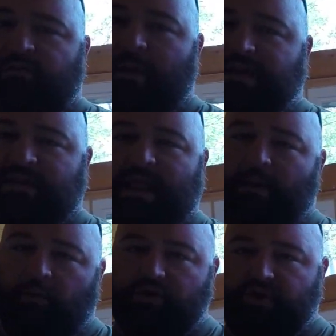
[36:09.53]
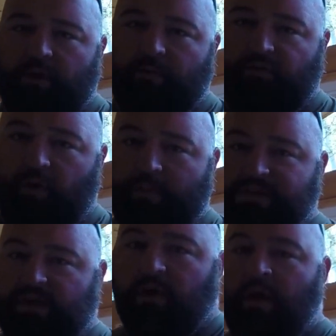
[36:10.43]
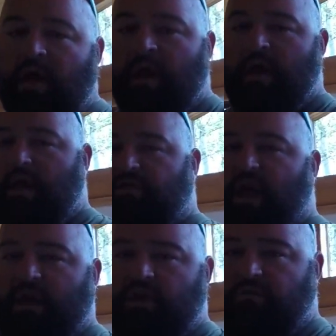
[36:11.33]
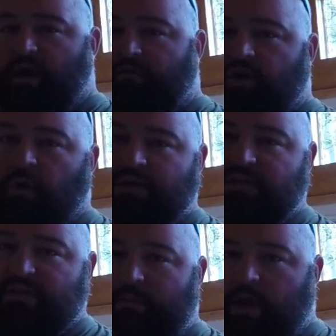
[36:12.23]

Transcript: It makes it a lot more enjoyable for me. So thank you. If you have any questions, let me